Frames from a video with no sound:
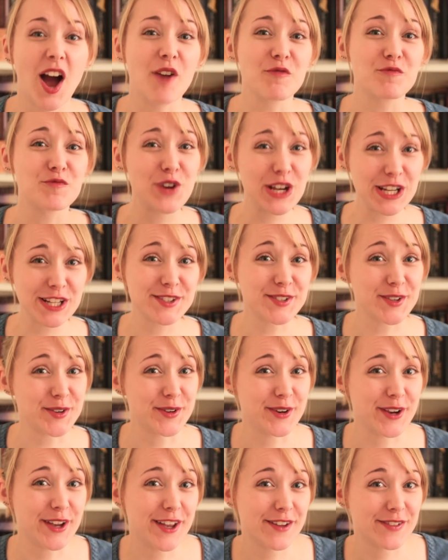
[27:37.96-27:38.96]
Really
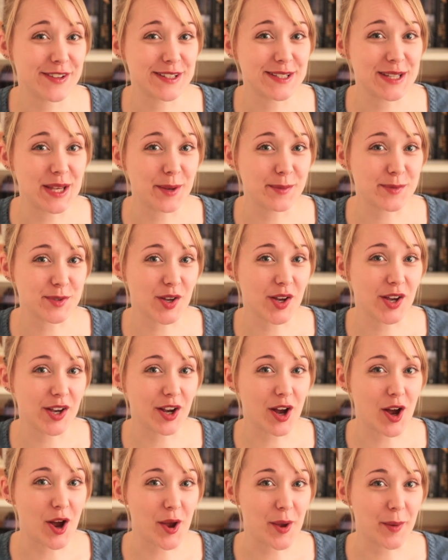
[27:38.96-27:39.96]
sorry if it seems
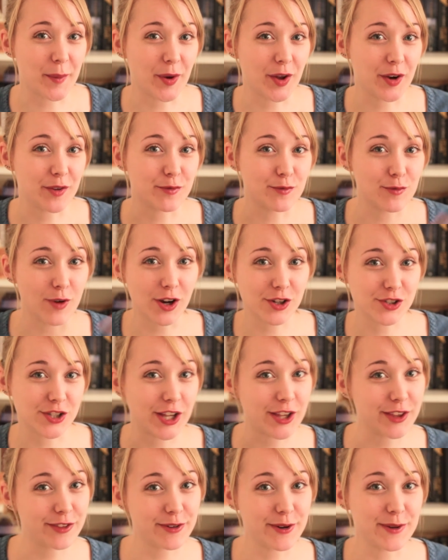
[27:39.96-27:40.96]
like I'm kind of
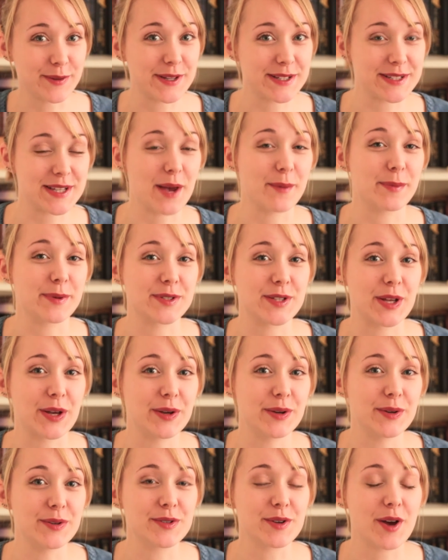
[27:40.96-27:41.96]
rushing through this
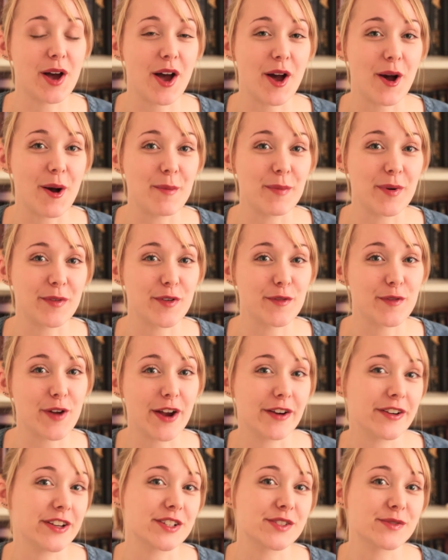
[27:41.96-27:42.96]
episode, but for
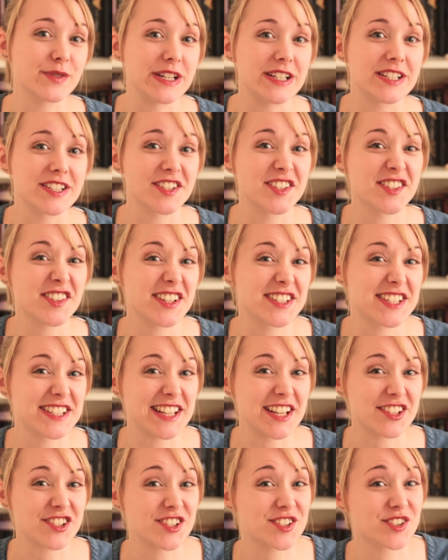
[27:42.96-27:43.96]
various reasons I didn't
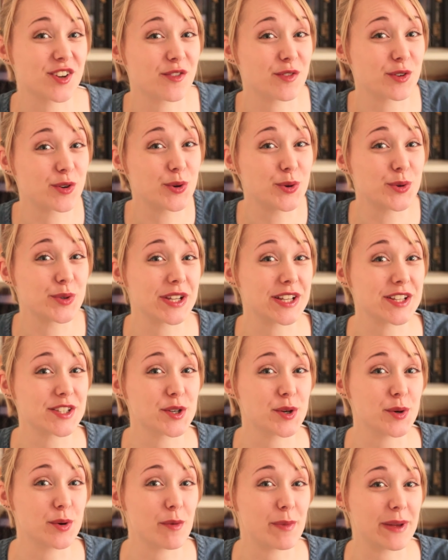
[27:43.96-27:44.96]
actually start recording
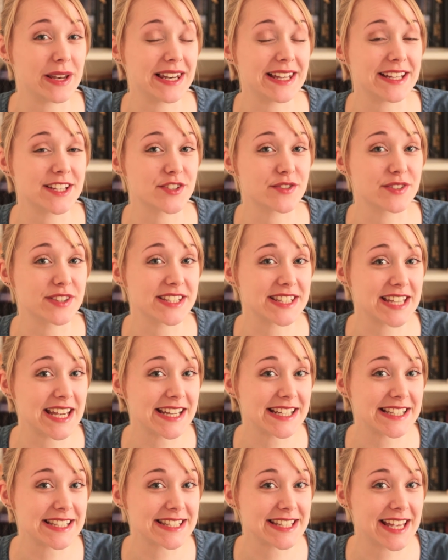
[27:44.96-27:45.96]
till a bit later in the
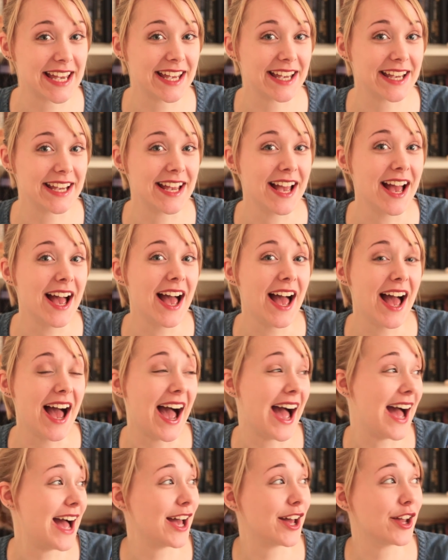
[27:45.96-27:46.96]
day today,
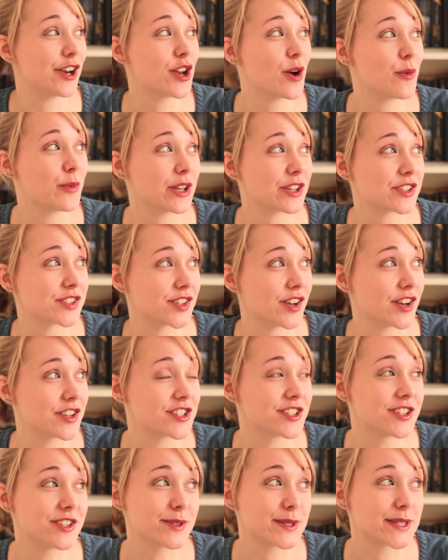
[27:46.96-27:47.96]
and we are starting
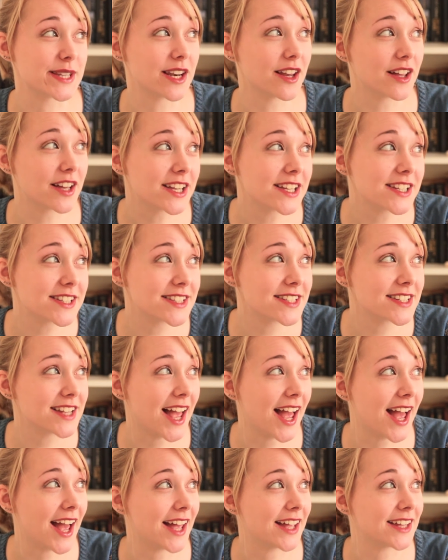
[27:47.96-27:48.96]
to lose the light,
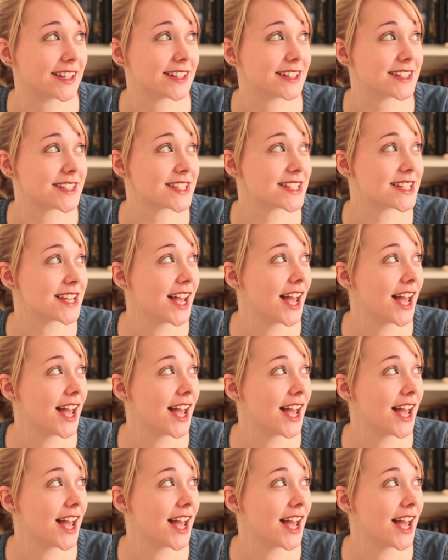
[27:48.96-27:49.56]
and